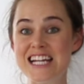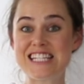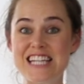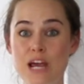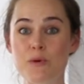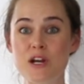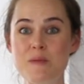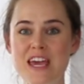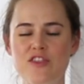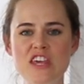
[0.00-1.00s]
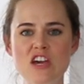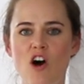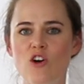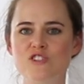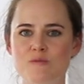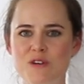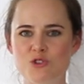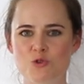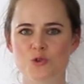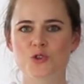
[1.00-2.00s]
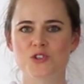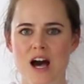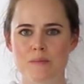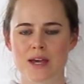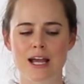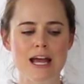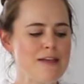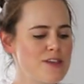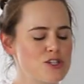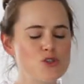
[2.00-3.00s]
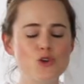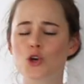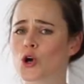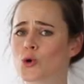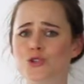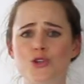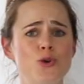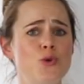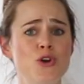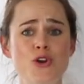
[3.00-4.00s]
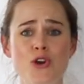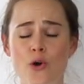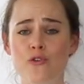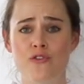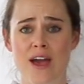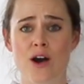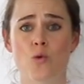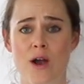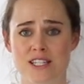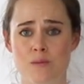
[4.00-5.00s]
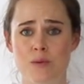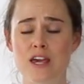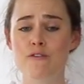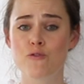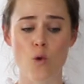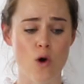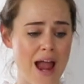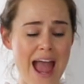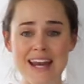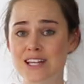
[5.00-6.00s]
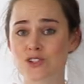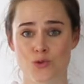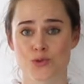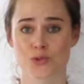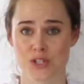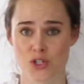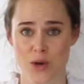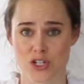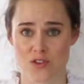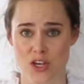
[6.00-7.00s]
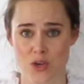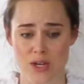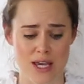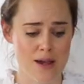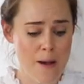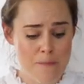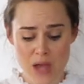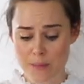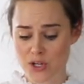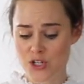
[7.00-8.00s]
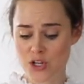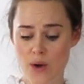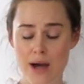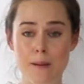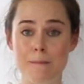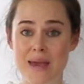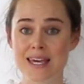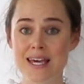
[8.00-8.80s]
Today we're gonna make the ultimate streusel topping. This is your go-to, no-fail recipe for any streusel situation that you need. I'm gonna show you how to bake